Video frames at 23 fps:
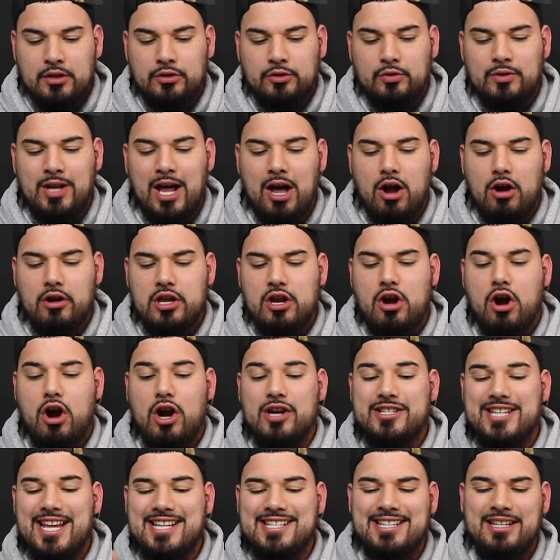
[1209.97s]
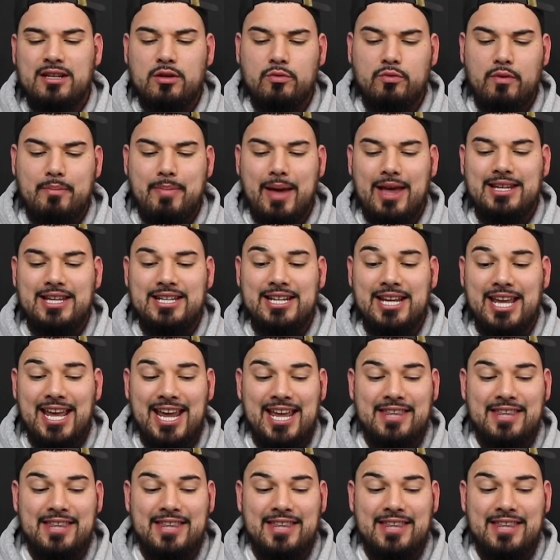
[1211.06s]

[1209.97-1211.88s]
Do not harden your hearts as in the rebellion.